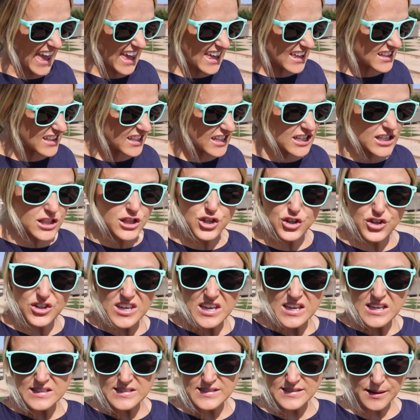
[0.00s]
alien
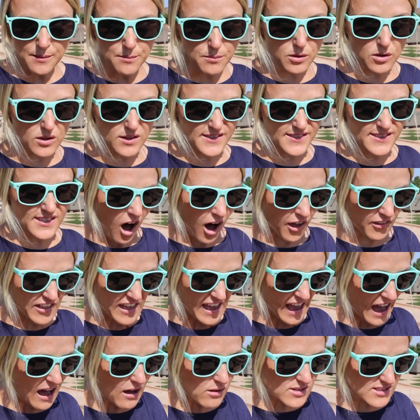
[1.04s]
looking symbols on the
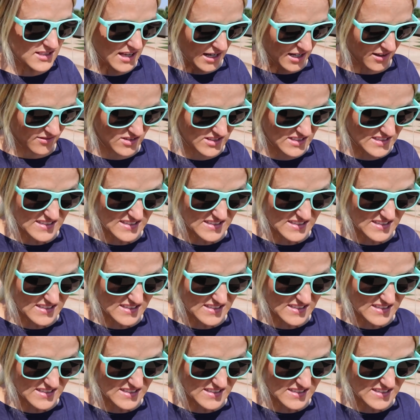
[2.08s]
outside of the